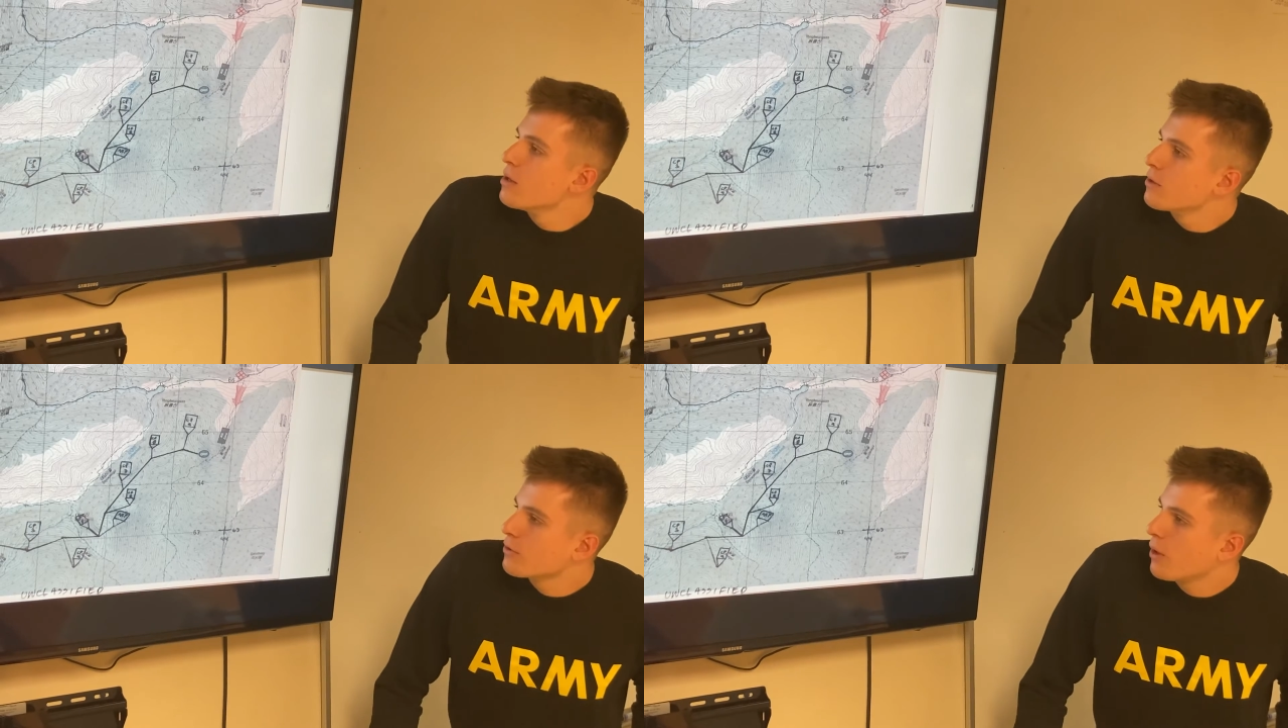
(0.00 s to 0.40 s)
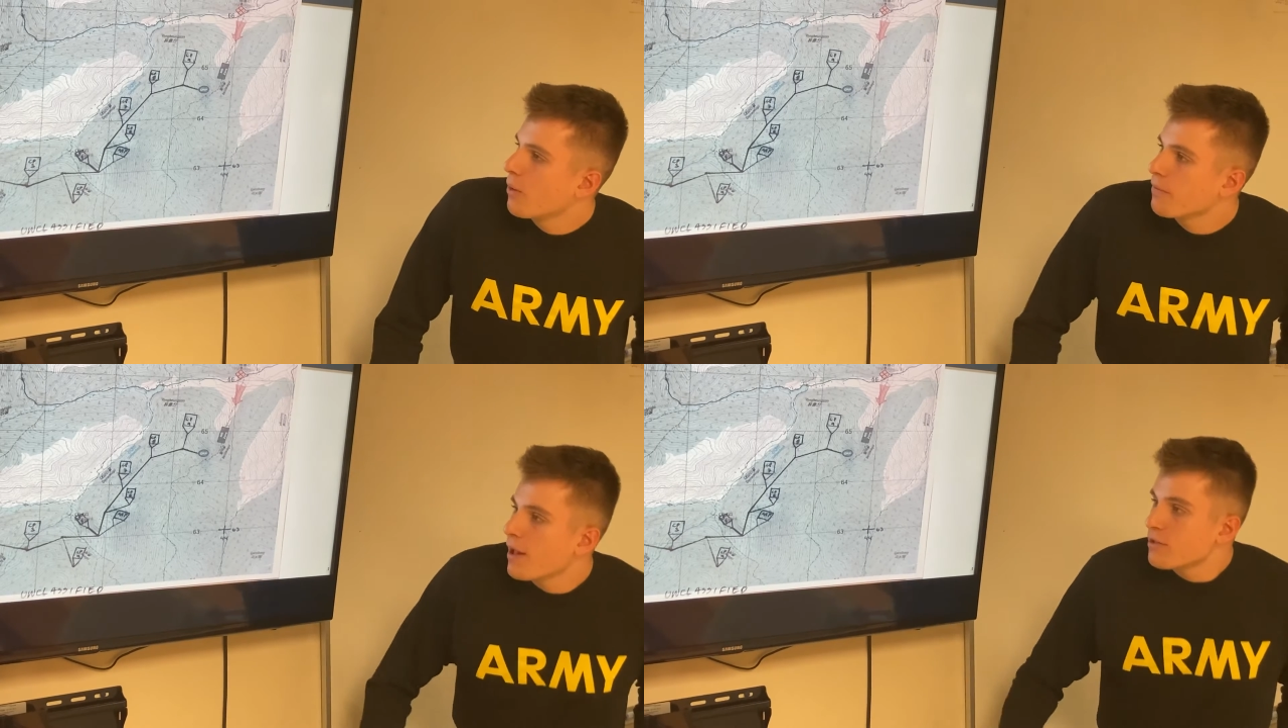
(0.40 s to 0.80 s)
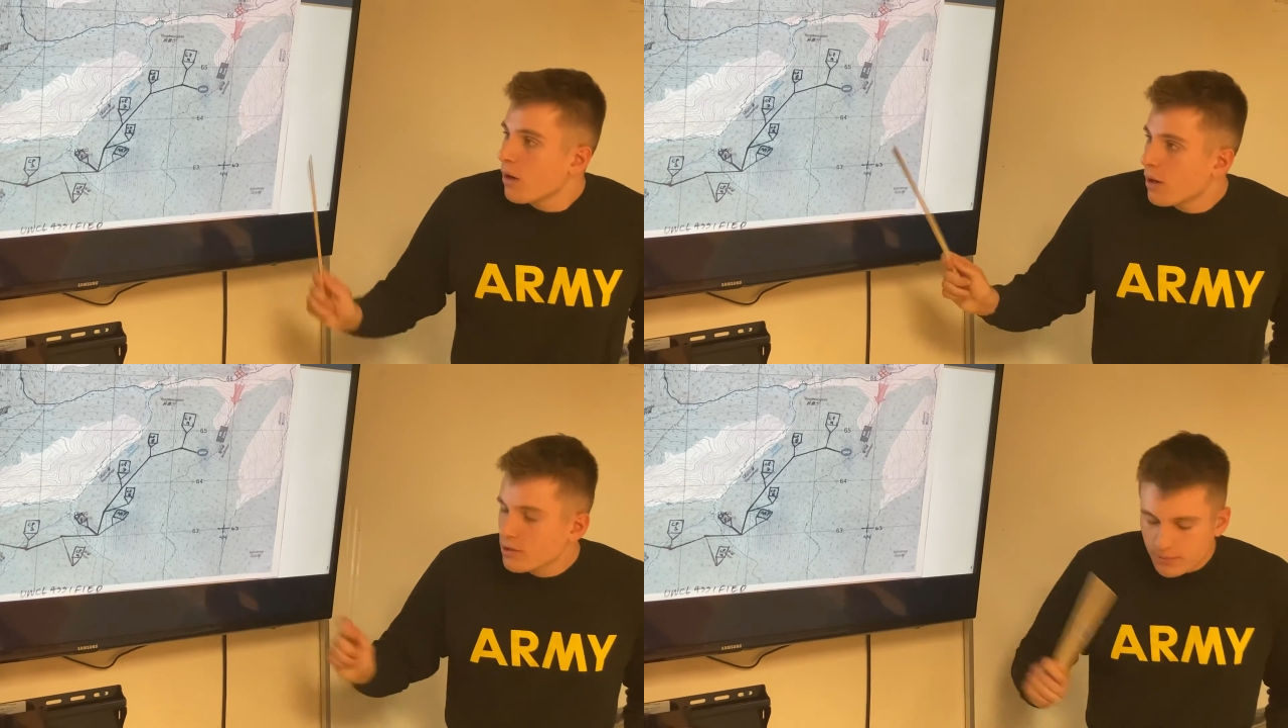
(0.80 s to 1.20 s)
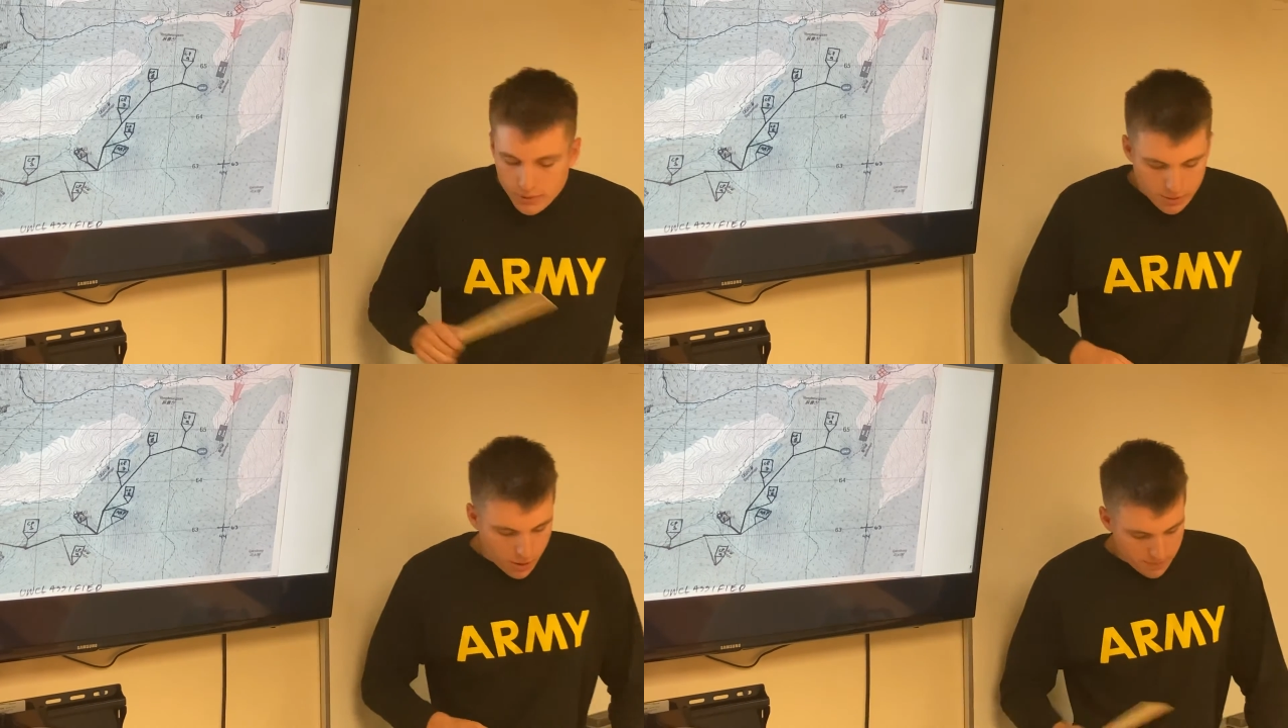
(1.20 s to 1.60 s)
So that's awesome
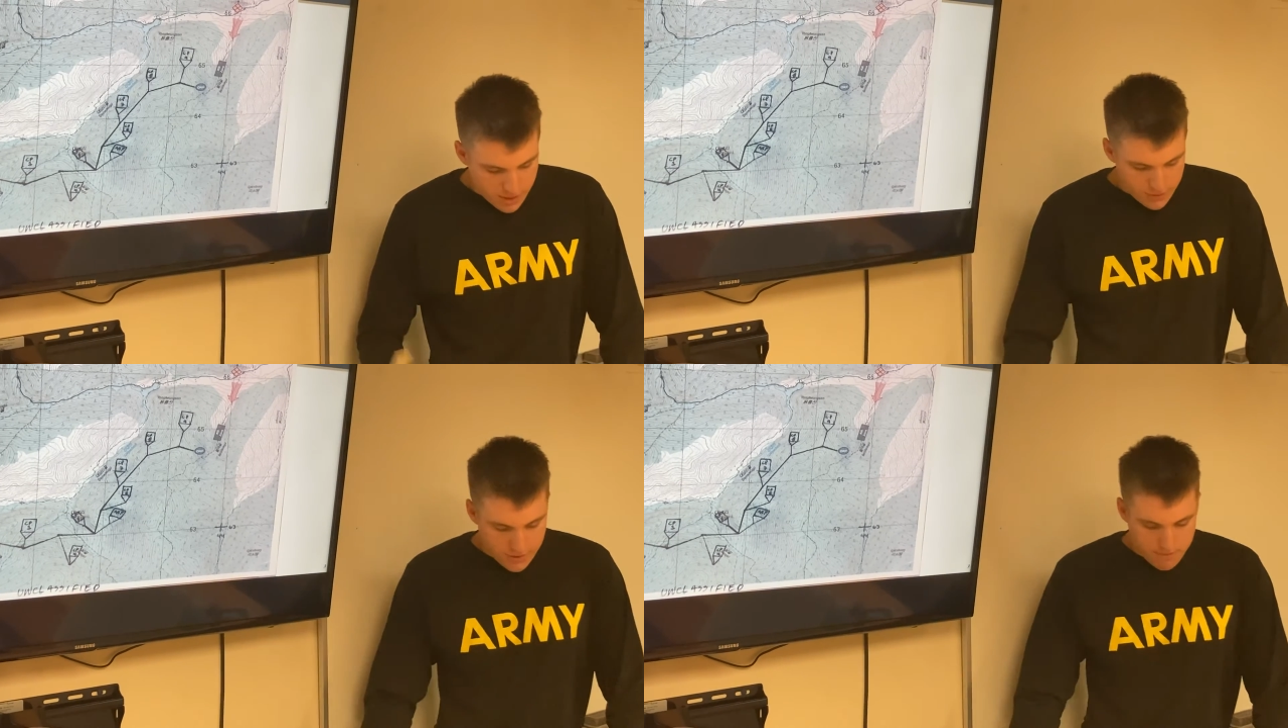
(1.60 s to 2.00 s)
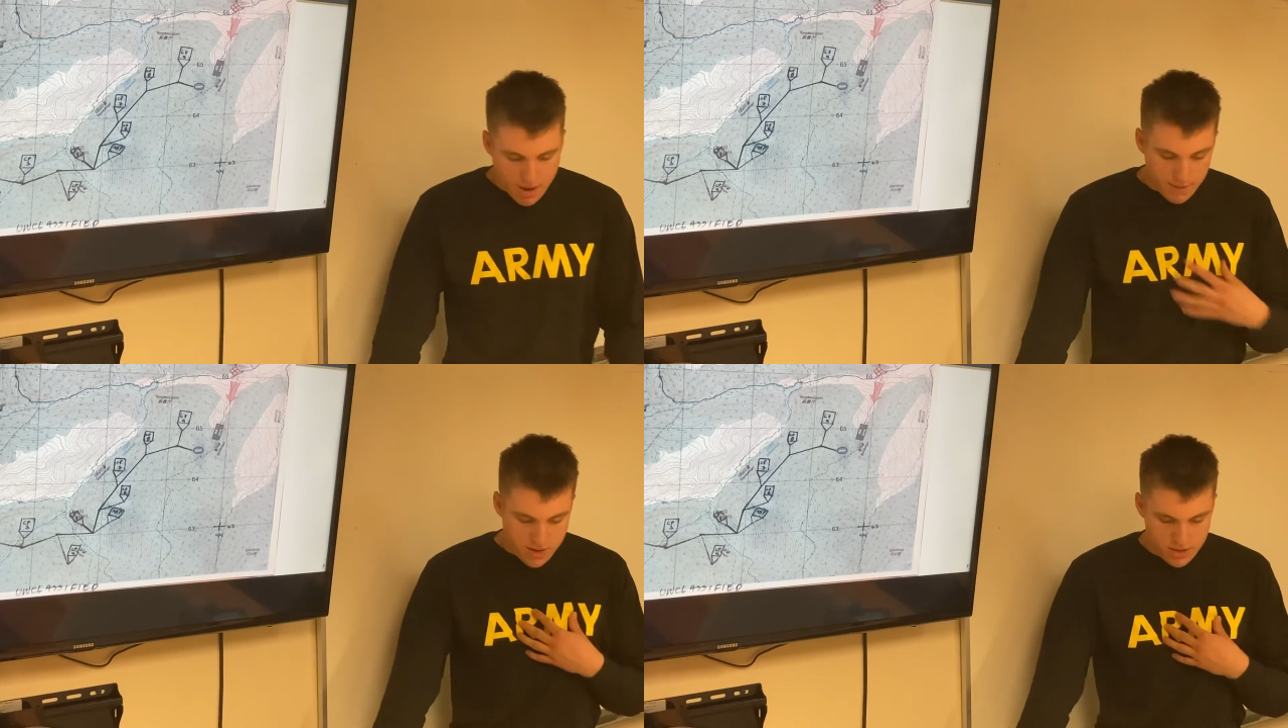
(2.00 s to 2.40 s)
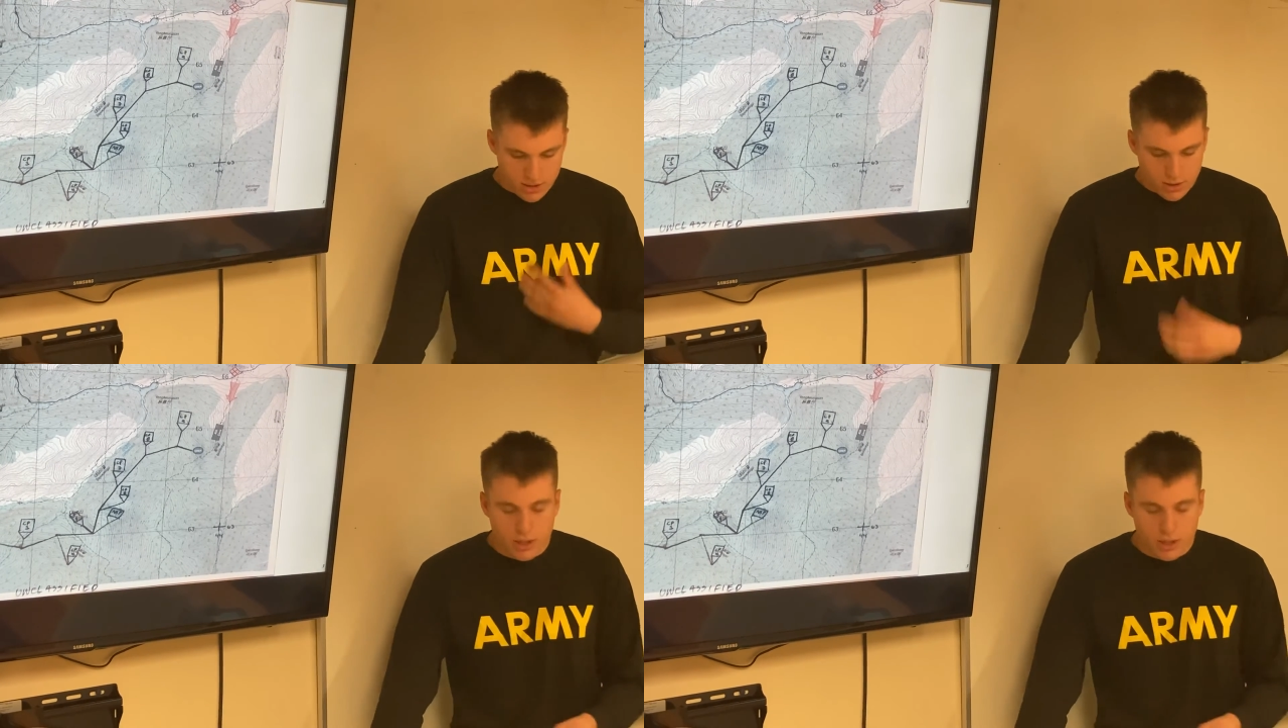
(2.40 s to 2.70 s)
in my opinion,